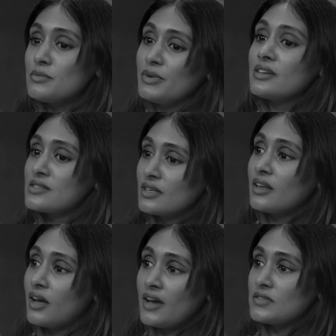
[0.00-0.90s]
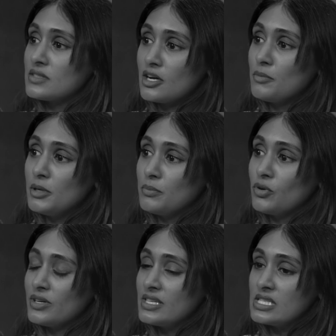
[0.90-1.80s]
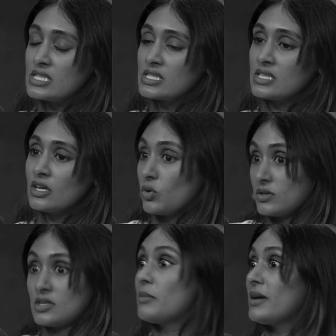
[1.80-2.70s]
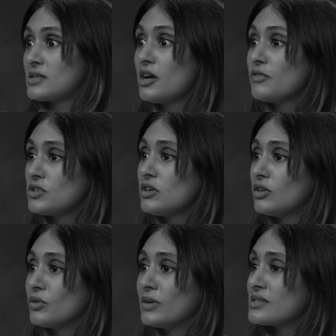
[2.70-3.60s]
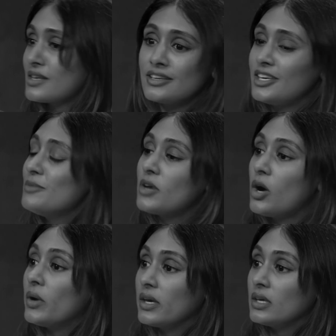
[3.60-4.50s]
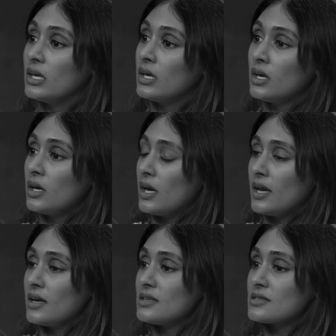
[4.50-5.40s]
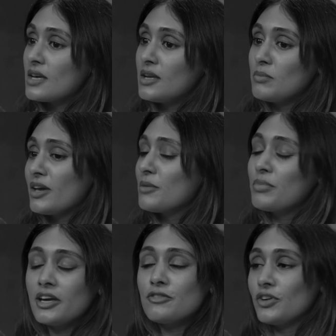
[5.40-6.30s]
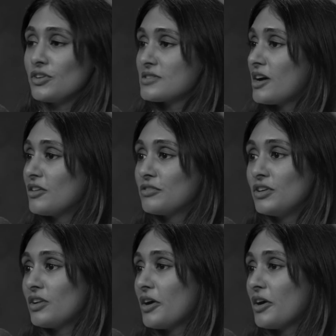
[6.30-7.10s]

the biggest thing that I have to tell people is or tell myself too, is like keep going and make a plan for yourself.